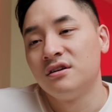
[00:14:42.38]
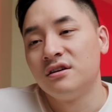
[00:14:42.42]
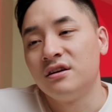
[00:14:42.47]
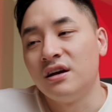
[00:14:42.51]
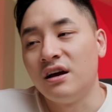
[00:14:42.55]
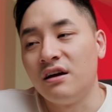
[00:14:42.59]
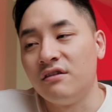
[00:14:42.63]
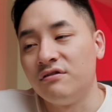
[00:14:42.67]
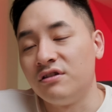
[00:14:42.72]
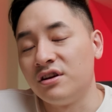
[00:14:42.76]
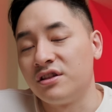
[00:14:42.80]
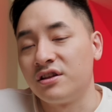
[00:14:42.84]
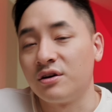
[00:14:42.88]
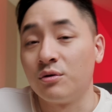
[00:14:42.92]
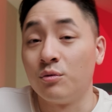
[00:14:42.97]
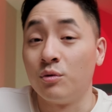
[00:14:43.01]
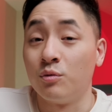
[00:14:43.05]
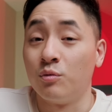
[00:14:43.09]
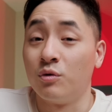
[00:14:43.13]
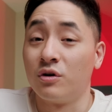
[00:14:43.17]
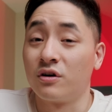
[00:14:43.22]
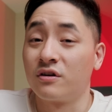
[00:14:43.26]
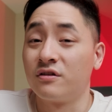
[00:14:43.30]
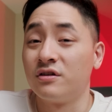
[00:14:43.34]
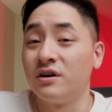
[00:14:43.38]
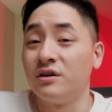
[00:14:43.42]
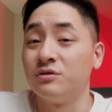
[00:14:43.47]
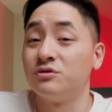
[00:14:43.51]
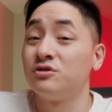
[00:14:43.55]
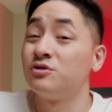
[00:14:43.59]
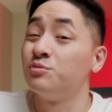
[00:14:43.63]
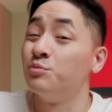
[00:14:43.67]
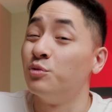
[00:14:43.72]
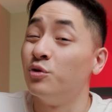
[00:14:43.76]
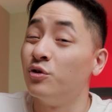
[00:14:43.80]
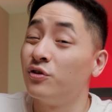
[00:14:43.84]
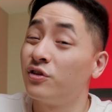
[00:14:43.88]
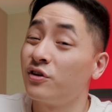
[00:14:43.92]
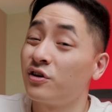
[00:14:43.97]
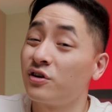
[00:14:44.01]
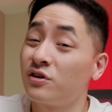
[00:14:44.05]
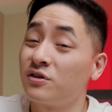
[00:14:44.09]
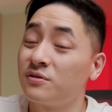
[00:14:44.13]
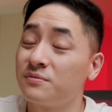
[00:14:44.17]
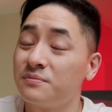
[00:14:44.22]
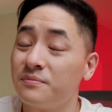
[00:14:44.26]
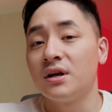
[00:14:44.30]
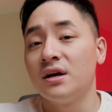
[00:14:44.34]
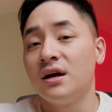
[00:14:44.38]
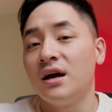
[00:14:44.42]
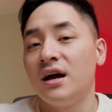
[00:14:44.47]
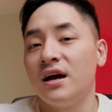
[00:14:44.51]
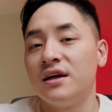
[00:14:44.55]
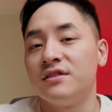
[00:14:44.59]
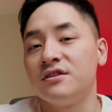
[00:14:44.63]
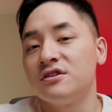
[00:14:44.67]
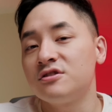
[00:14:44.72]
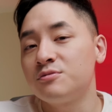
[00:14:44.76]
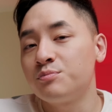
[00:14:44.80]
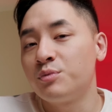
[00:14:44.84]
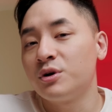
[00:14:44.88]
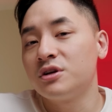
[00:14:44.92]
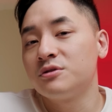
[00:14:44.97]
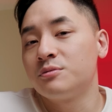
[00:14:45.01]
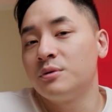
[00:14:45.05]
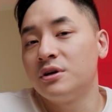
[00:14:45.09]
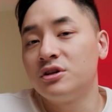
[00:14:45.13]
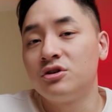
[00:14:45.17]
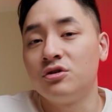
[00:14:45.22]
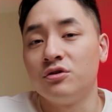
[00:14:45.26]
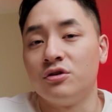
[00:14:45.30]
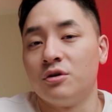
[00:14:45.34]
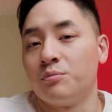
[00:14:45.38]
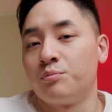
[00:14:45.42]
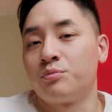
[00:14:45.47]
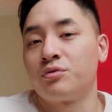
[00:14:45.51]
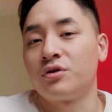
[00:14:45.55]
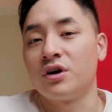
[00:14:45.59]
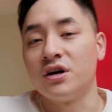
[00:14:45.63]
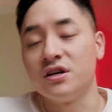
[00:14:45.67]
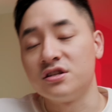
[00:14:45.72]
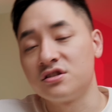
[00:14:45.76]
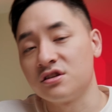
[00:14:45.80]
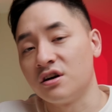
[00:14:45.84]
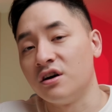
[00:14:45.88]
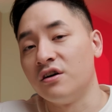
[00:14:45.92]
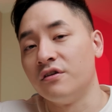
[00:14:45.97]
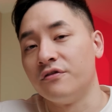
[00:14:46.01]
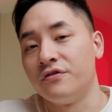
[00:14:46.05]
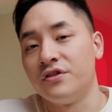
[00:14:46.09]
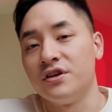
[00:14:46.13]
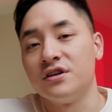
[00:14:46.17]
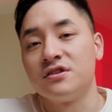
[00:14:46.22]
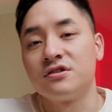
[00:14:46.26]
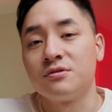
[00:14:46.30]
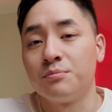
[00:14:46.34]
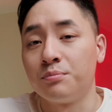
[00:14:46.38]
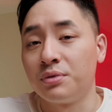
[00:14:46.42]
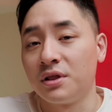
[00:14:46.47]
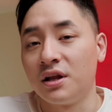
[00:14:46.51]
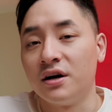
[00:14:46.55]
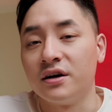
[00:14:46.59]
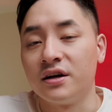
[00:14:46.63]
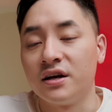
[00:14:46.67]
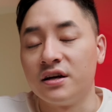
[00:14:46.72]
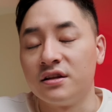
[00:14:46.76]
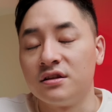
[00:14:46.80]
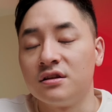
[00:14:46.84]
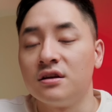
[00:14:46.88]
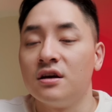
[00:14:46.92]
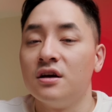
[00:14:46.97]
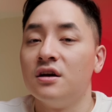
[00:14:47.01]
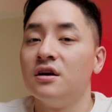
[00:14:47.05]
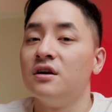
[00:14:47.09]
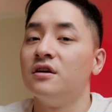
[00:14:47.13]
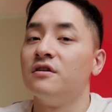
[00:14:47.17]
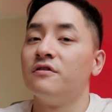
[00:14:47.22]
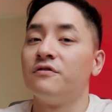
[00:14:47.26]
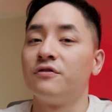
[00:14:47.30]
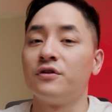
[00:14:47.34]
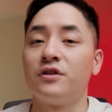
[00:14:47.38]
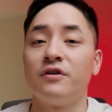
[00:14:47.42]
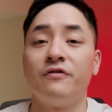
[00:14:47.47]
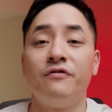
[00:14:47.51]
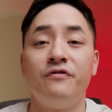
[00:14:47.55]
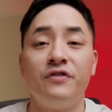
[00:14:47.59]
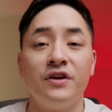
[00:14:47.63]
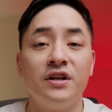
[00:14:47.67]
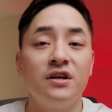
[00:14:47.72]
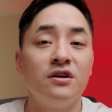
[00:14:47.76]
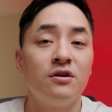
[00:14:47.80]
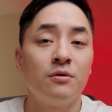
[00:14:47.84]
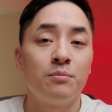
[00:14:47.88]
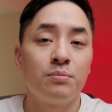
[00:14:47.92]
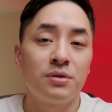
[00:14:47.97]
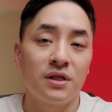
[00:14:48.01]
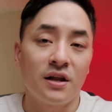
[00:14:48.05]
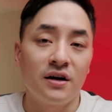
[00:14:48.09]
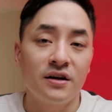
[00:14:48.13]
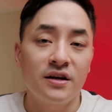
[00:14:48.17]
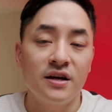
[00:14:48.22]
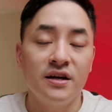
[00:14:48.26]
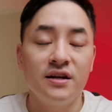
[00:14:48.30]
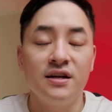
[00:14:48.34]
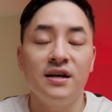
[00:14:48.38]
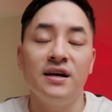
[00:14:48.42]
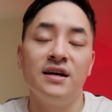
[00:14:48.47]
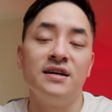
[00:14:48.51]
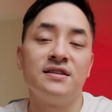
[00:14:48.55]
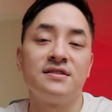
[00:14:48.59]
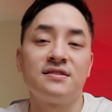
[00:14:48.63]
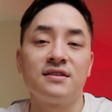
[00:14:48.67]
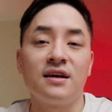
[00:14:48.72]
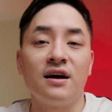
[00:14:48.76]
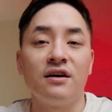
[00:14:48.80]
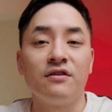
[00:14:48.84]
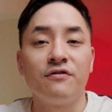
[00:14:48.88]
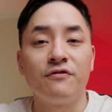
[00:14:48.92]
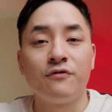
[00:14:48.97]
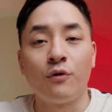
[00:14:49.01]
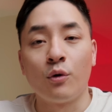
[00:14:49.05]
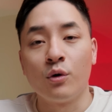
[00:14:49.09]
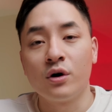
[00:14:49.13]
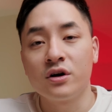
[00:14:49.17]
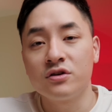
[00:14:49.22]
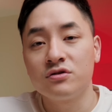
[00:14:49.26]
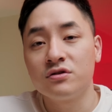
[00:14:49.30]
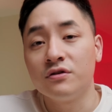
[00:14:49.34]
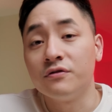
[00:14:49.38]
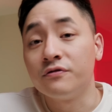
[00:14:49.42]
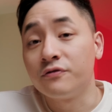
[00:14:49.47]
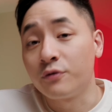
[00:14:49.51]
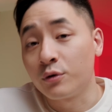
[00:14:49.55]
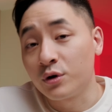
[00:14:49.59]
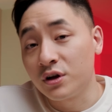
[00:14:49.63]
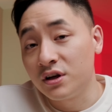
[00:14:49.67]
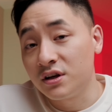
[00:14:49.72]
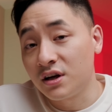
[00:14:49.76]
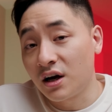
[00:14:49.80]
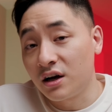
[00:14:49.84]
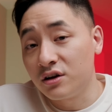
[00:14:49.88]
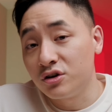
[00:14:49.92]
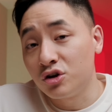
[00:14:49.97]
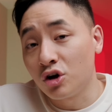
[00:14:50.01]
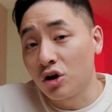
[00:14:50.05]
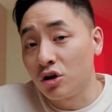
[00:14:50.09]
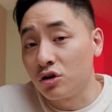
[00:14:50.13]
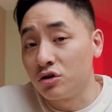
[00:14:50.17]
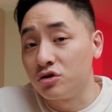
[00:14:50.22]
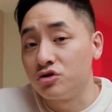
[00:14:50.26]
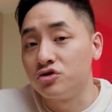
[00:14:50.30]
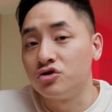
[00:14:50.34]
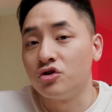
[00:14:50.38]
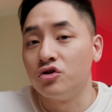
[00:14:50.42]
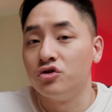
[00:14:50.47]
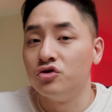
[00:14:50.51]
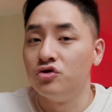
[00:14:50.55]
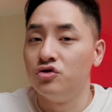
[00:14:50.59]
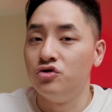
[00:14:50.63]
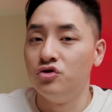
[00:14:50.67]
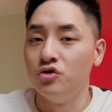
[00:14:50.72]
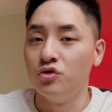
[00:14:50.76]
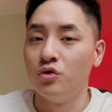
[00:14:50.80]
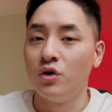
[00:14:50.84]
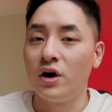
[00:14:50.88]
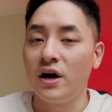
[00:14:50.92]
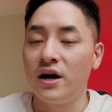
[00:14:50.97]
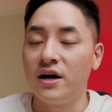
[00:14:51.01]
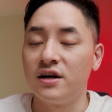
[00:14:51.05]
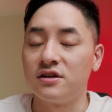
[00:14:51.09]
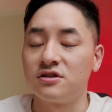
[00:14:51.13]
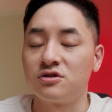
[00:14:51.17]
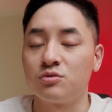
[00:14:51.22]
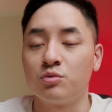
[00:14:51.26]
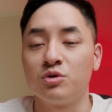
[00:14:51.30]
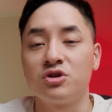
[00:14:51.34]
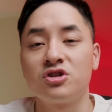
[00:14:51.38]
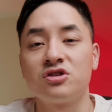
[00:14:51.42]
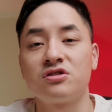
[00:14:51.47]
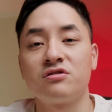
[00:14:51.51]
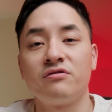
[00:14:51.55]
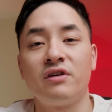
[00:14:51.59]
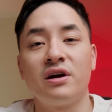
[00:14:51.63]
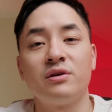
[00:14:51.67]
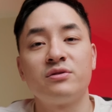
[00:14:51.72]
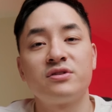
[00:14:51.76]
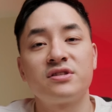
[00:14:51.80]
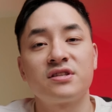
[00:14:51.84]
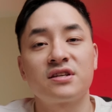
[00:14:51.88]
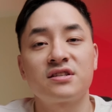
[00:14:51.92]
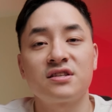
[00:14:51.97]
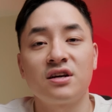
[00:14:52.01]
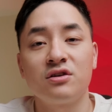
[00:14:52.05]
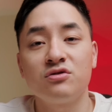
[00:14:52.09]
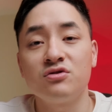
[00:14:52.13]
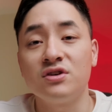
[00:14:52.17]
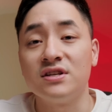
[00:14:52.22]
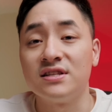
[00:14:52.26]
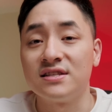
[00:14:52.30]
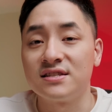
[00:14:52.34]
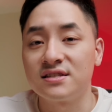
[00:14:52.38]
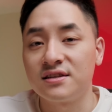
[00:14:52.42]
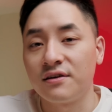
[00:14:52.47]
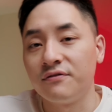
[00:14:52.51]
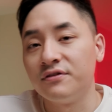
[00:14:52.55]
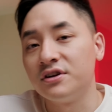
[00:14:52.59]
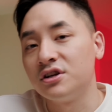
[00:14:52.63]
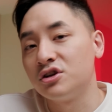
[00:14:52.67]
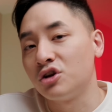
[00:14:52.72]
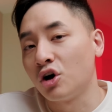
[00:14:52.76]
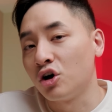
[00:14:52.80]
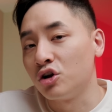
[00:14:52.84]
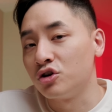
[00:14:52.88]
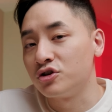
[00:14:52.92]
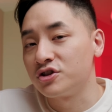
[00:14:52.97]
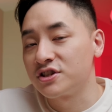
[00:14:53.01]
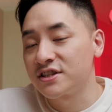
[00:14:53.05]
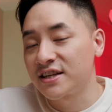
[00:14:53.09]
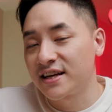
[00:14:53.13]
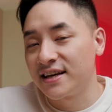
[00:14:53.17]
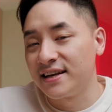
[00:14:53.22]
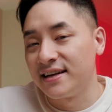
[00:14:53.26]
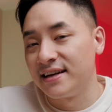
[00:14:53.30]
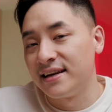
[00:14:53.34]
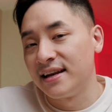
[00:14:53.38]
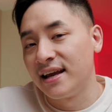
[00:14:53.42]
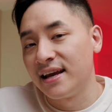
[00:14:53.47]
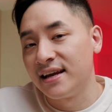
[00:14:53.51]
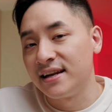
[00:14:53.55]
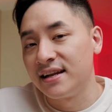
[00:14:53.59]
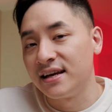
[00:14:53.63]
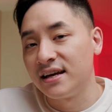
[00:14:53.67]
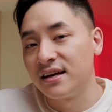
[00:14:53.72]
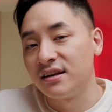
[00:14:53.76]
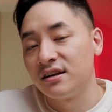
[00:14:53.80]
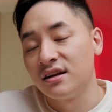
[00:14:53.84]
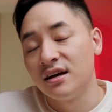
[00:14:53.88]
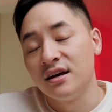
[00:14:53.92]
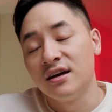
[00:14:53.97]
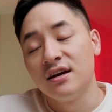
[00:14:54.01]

everything will work out smoother. And this brings me to the price of this plugin. For the video plugin, it's $449 US, which is around $607 Canadian.